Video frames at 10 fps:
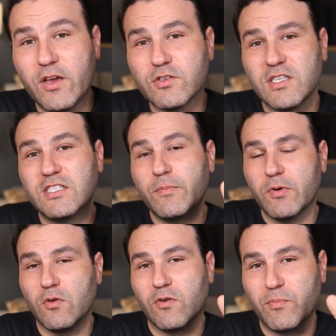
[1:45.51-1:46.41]
Here's the
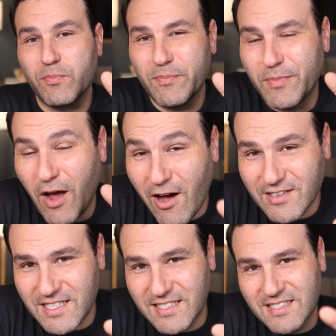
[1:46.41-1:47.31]
typical
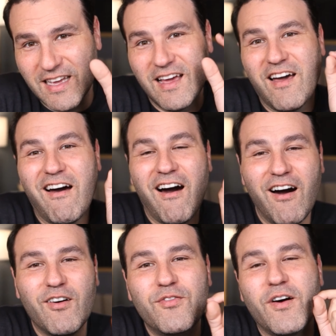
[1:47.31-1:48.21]
causes
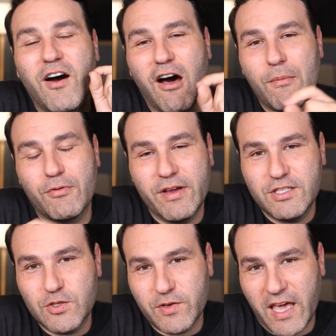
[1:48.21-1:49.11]
of
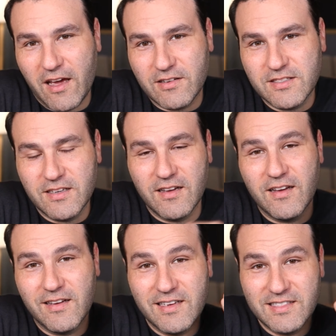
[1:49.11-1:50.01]
operational chaos:
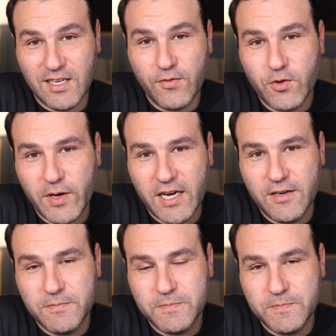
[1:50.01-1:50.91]

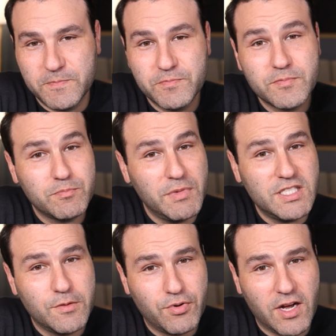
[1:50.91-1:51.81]
self-created,
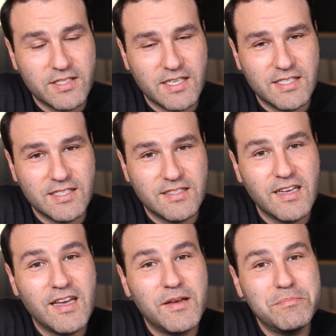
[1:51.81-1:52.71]
missing processes,